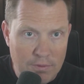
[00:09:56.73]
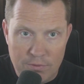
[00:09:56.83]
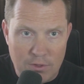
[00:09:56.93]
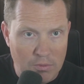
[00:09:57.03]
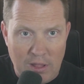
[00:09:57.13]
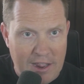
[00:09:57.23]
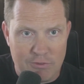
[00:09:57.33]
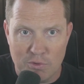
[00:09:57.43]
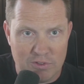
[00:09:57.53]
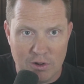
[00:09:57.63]
the last
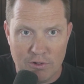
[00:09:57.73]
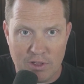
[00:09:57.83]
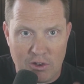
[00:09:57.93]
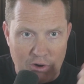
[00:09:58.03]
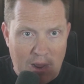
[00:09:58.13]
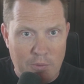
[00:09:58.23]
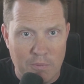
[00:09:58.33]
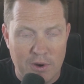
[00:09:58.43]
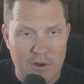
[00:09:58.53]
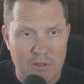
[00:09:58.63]
one's going to look like crap
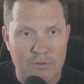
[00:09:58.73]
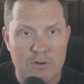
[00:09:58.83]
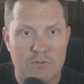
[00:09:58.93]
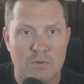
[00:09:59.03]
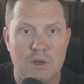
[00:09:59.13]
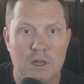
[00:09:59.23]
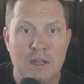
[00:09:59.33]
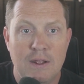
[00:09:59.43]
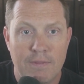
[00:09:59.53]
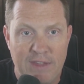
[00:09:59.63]
compared to the first one.
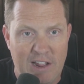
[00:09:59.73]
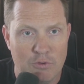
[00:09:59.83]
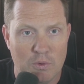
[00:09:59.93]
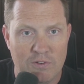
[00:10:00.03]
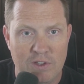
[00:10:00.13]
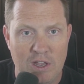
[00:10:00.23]
That's what we're seeing.